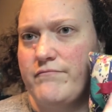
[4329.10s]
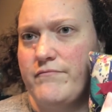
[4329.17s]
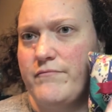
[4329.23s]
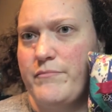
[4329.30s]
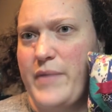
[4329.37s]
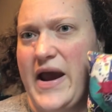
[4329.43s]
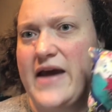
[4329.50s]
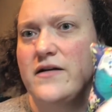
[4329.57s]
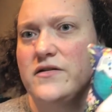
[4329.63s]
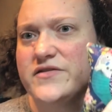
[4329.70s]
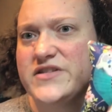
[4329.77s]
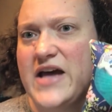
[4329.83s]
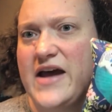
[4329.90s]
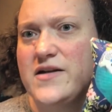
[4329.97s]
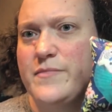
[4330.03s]
panels
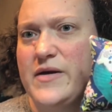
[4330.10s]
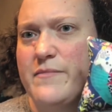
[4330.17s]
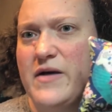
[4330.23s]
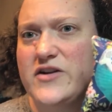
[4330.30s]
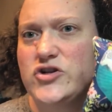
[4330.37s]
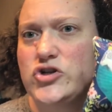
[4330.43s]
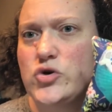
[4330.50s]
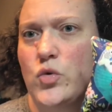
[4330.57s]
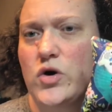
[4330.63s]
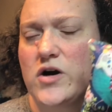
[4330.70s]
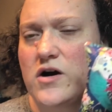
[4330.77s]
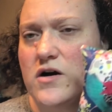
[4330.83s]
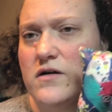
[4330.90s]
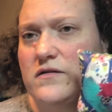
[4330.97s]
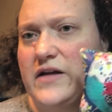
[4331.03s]
had to be much
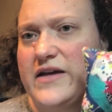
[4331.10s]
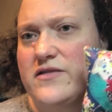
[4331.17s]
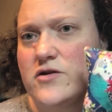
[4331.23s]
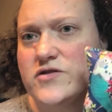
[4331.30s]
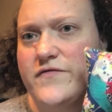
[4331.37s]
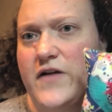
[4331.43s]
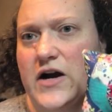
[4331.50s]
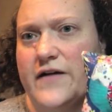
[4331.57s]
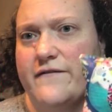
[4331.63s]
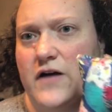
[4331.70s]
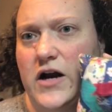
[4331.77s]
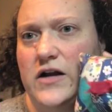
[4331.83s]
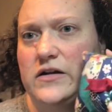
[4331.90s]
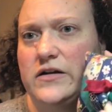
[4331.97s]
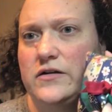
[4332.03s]
shorter. Like, there's very,
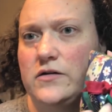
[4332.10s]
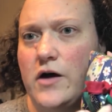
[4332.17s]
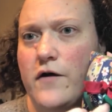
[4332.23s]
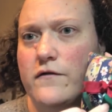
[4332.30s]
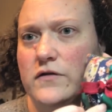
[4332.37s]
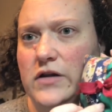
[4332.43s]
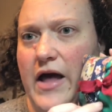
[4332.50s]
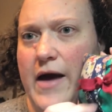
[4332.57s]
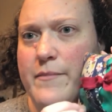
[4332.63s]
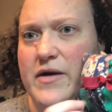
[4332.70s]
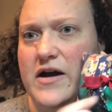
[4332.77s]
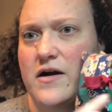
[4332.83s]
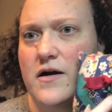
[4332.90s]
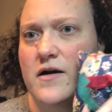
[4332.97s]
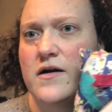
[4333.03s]
very little overlap
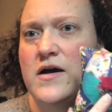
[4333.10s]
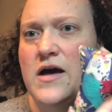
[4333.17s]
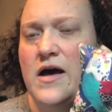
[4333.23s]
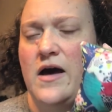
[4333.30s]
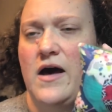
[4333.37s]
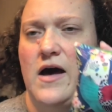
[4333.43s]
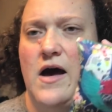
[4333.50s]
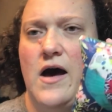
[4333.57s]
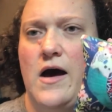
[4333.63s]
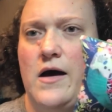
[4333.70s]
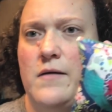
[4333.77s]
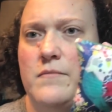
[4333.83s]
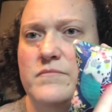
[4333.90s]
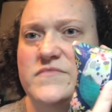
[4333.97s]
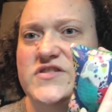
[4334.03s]
here.
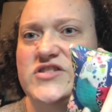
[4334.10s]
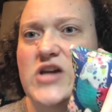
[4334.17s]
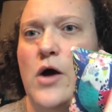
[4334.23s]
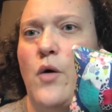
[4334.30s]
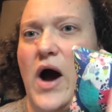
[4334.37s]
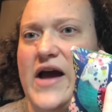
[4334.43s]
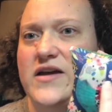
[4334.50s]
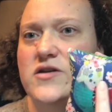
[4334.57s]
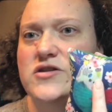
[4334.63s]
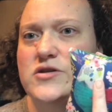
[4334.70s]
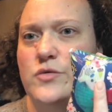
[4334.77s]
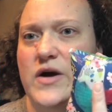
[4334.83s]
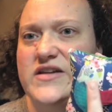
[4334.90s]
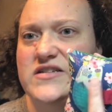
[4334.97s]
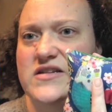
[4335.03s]
So I used the
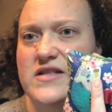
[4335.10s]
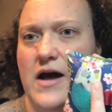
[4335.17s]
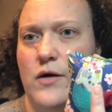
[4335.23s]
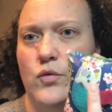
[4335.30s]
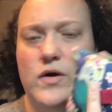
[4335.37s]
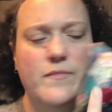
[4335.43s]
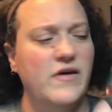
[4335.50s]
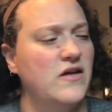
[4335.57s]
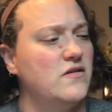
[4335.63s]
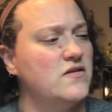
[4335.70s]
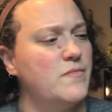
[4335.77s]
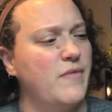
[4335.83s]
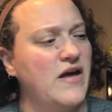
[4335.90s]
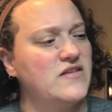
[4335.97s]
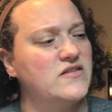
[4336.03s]
rest of that ribbon to
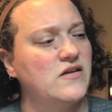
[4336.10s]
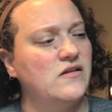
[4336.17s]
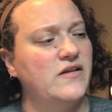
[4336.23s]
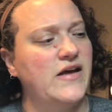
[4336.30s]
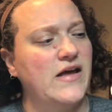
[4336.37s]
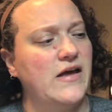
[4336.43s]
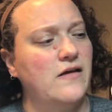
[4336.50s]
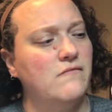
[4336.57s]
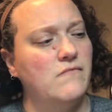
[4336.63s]
basically